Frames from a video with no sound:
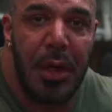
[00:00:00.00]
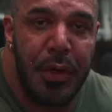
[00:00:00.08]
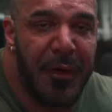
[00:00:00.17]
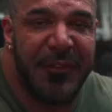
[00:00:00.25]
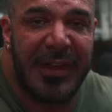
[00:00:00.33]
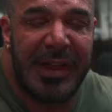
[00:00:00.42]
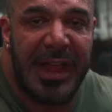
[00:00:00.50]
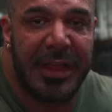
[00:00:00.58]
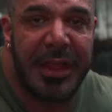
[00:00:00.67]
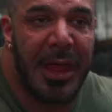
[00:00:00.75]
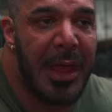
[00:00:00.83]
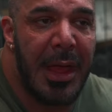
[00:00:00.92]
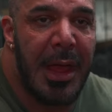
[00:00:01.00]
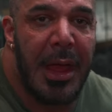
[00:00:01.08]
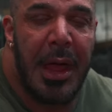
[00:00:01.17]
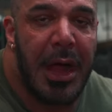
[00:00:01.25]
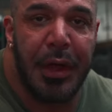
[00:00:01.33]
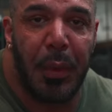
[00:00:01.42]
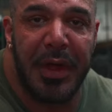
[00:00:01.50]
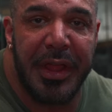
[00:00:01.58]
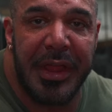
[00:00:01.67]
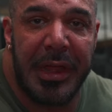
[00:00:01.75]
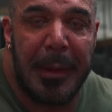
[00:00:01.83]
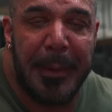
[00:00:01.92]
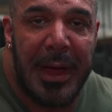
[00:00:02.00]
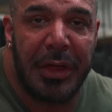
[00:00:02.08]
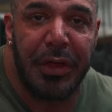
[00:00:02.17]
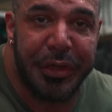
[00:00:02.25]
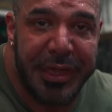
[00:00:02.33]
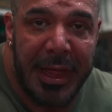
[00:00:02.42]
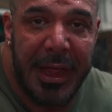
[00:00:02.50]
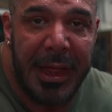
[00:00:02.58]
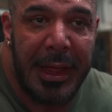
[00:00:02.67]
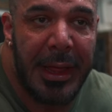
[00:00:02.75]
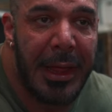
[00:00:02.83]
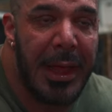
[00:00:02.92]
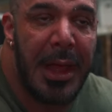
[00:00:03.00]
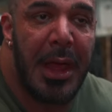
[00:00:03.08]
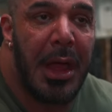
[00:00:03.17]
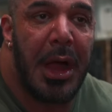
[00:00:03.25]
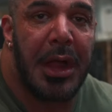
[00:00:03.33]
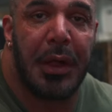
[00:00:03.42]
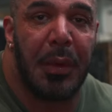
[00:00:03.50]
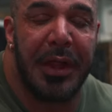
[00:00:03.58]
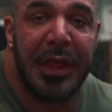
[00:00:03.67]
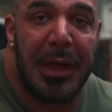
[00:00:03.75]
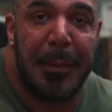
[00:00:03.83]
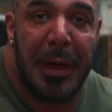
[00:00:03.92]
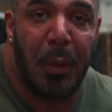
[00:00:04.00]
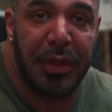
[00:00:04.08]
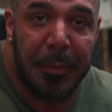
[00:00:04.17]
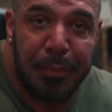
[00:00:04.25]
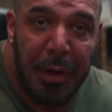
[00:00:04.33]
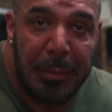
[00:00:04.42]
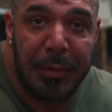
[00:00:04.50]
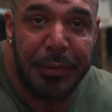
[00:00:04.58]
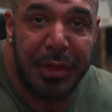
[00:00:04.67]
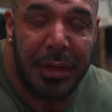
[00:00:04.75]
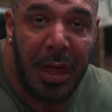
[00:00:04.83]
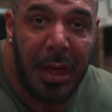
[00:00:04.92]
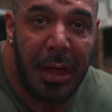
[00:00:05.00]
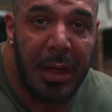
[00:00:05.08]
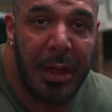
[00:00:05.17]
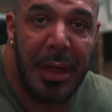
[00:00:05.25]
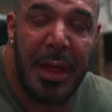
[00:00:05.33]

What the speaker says: nothing less. I don't wanna hear about your day. I don't wanna hear about what your problems you got.